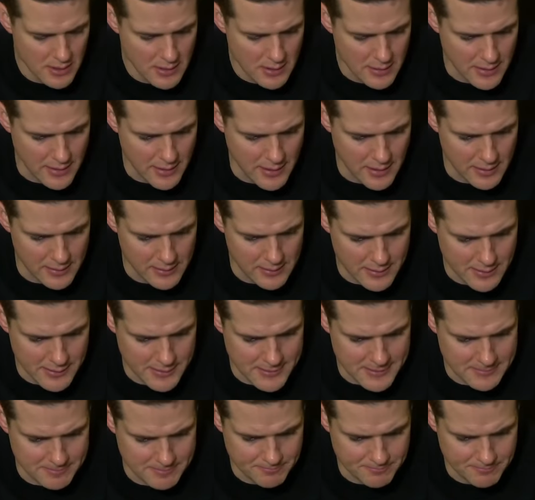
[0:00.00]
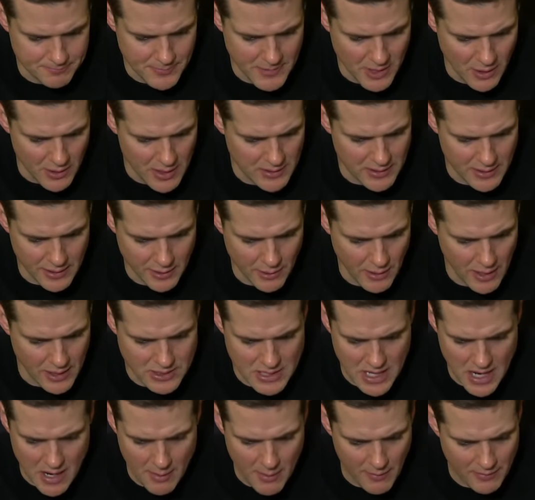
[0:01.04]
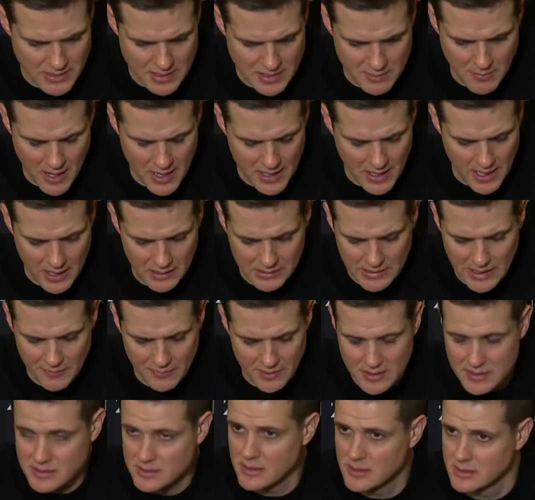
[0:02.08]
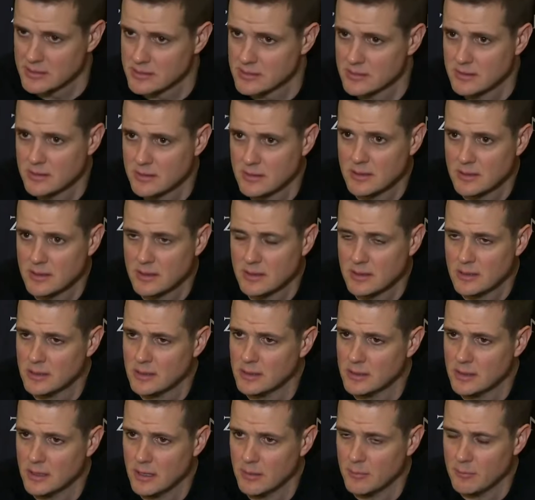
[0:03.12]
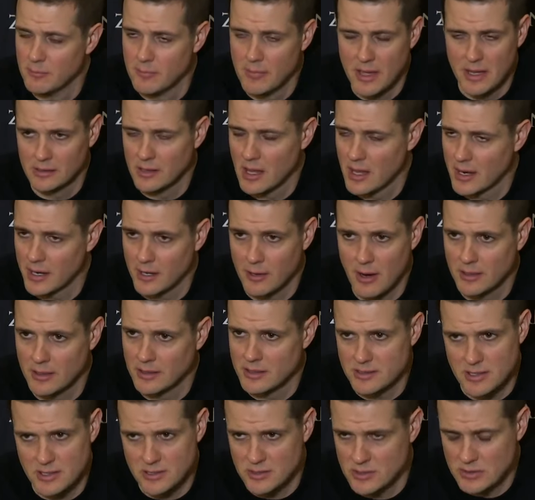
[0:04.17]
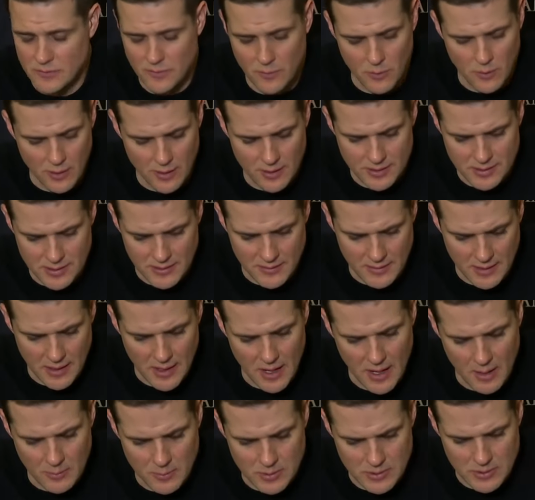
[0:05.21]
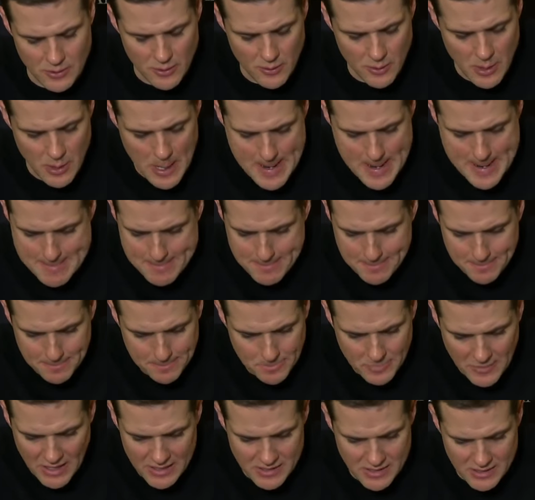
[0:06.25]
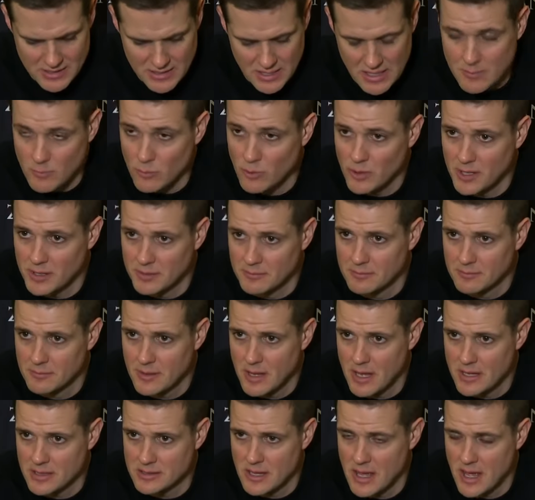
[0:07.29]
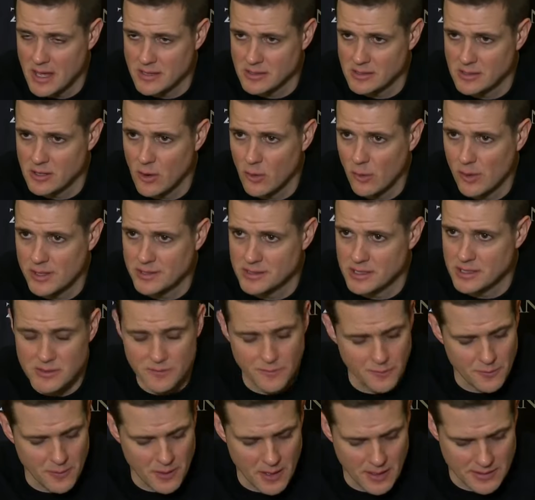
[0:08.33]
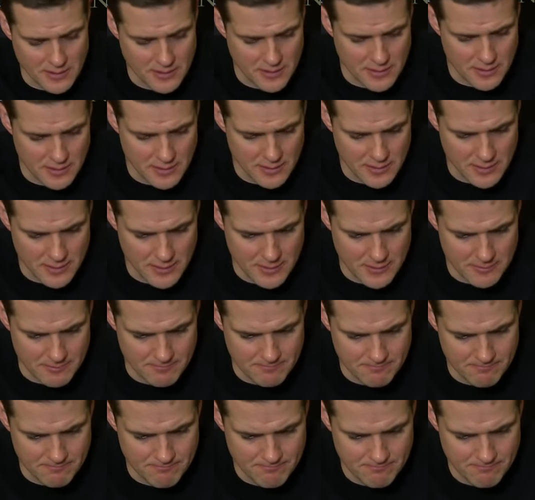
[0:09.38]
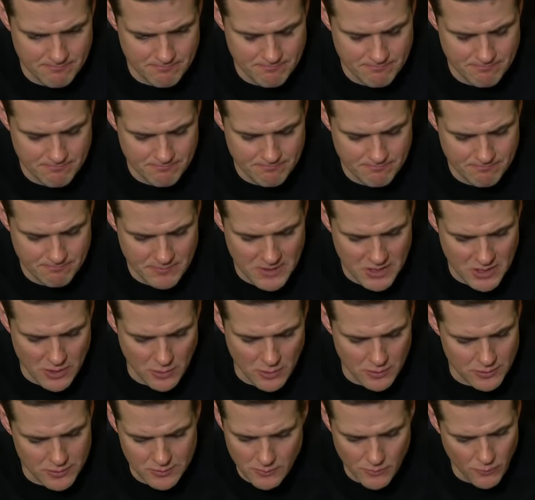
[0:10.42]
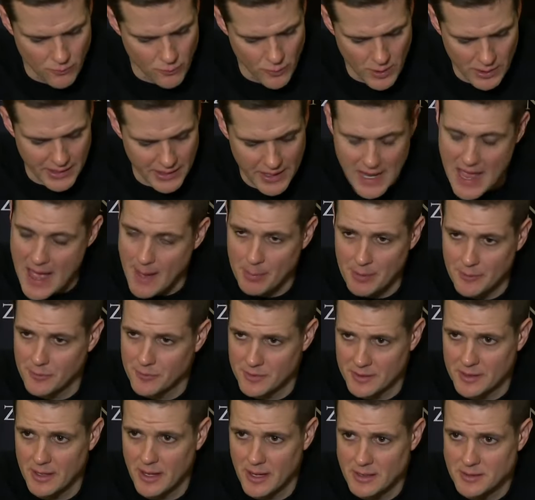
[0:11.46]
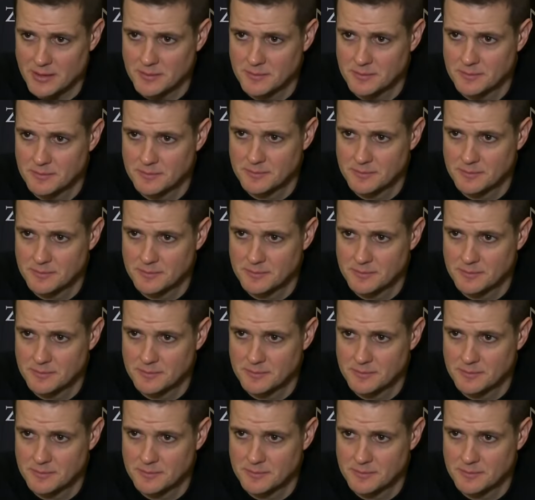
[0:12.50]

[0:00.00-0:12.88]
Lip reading: And, you know, he did a great job. Obviously, Mike had 11 assists, made a lot of great decisions for us in the game. So it's a team win, as it always is for us. So really happy for the guys.